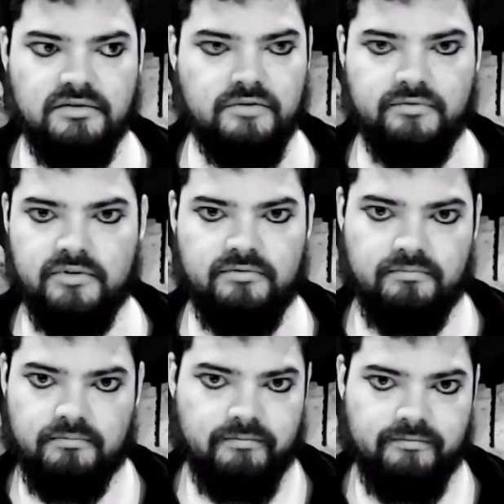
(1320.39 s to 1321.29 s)
You
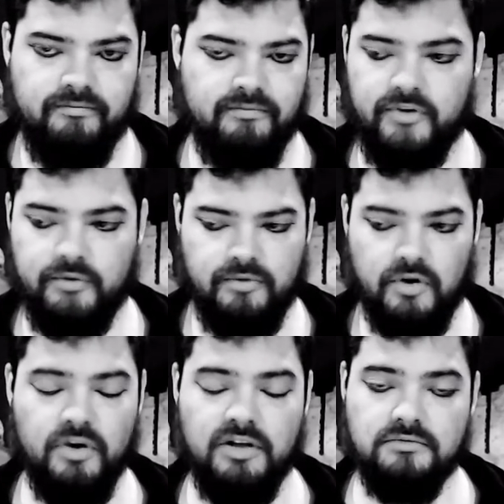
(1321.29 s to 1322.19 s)

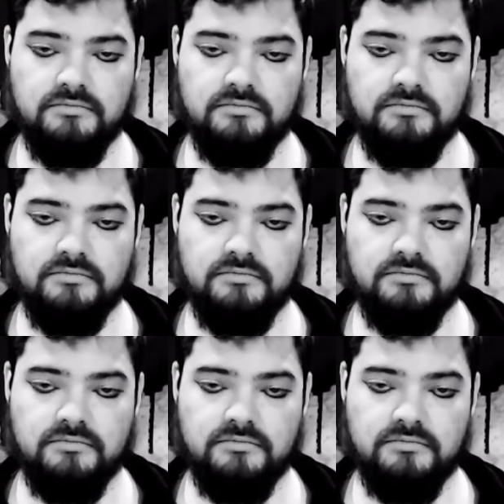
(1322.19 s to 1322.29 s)
do it.